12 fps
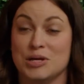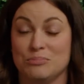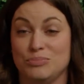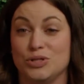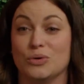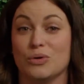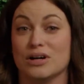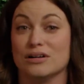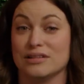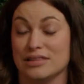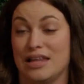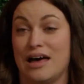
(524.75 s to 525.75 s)

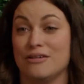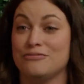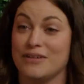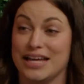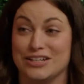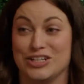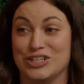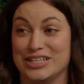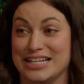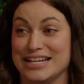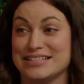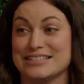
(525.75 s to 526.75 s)
pure love and
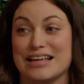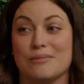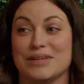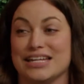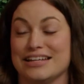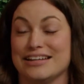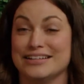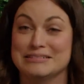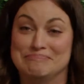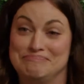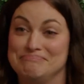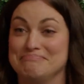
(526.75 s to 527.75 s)
goodness?
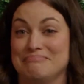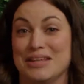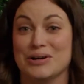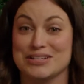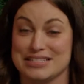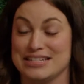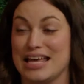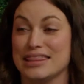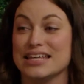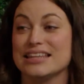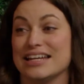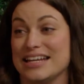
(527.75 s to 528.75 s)
There is
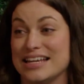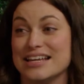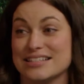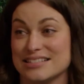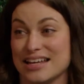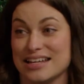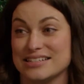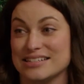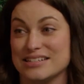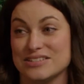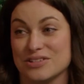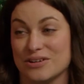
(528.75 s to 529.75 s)
nothing that he has done to
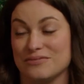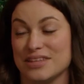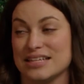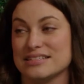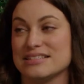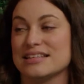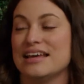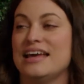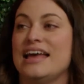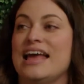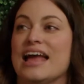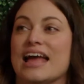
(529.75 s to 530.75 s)
deserve this.
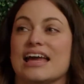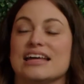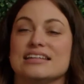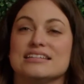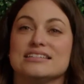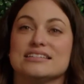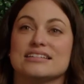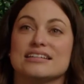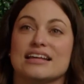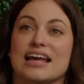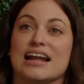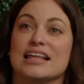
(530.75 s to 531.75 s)
And
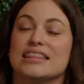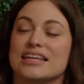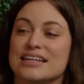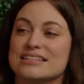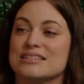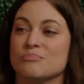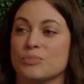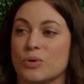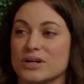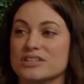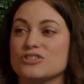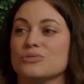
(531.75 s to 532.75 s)
I think it's
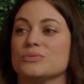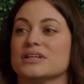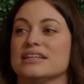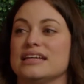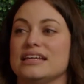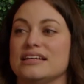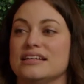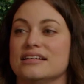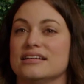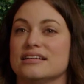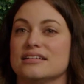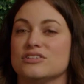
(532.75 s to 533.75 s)
important to really
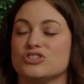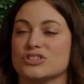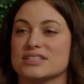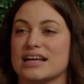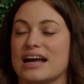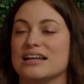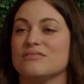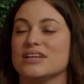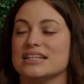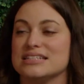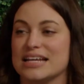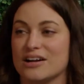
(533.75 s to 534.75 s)
just kind of
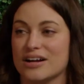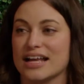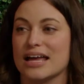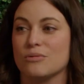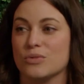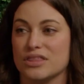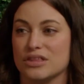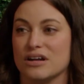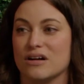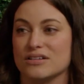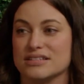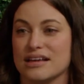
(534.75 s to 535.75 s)
interrogate within
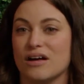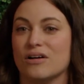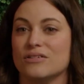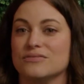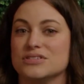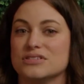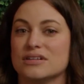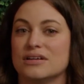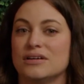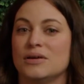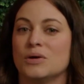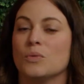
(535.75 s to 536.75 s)
ourselves,
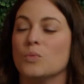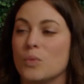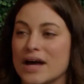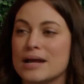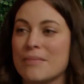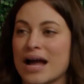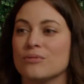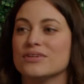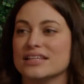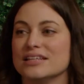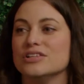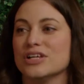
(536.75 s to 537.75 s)
what am I
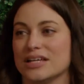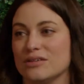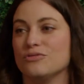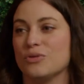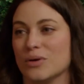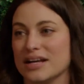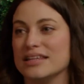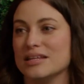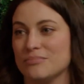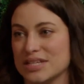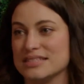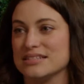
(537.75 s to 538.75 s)
really looking for in
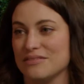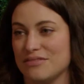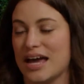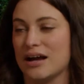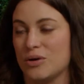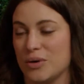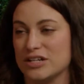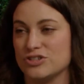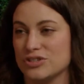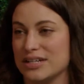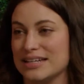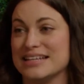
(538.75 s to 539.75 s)
the midst of that
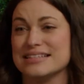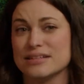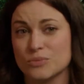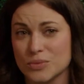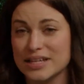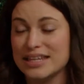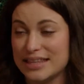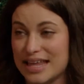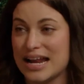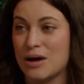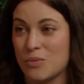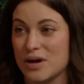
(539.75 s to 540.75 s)
question? Is it really
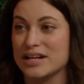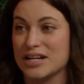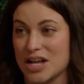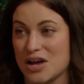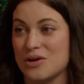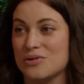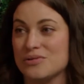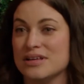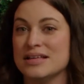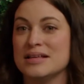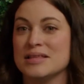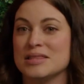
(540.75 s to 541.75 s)
that I want to know
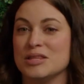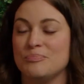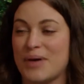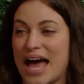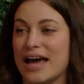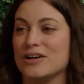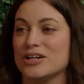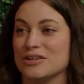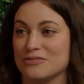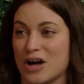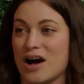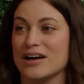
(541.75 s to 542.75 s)
the pattern
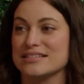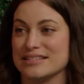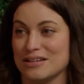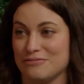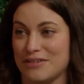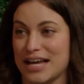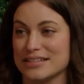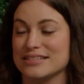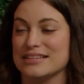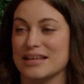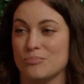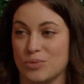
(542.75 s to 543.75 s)
of cause and effect that